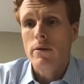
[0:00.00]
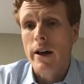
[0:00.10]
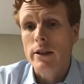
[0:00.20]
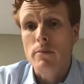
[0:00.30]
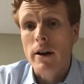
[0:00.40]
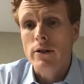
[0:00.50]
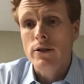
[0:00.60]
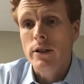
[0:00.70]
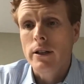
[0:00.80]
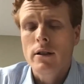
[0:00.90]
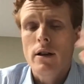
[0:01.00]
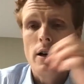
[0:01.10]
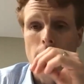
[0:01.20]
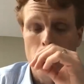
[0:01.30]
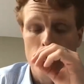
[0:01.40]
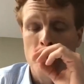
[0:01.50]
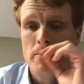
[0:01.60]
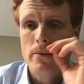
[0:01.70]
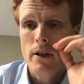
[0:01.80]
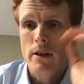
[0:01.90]
that's my understanding.
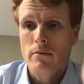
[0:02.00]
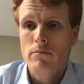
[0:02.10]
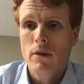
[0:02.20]
And